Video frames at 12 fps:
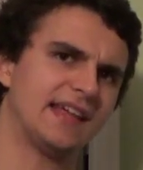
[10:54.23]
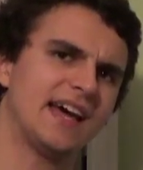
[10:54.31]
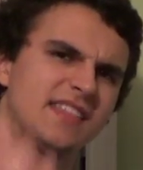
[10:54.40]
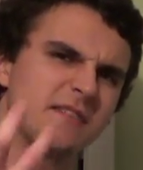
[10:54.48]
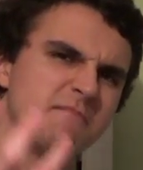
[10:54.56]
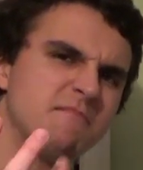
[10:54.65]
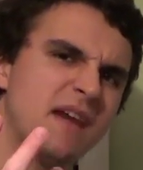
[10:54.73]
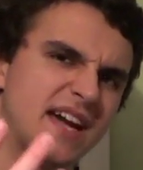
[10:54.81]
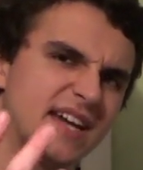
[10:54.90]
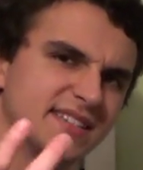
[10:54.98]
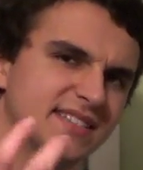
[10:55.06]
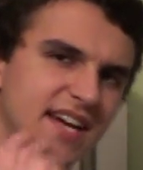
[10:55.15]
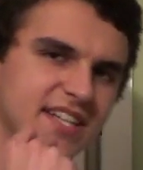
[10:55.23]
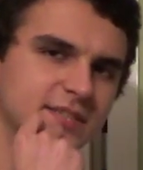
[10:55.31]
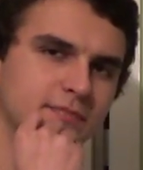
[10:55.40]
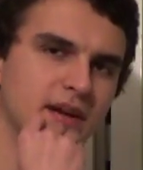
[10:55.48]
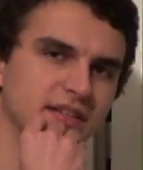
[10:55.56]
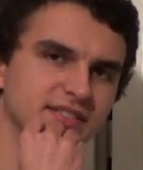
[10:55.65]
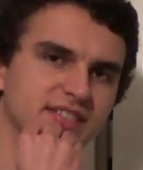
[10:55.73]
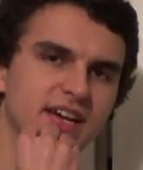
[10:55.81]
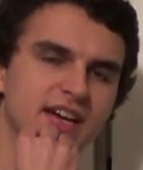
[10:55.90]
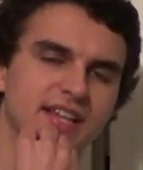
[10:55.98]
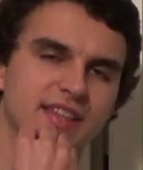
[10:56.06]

They're the main taste buds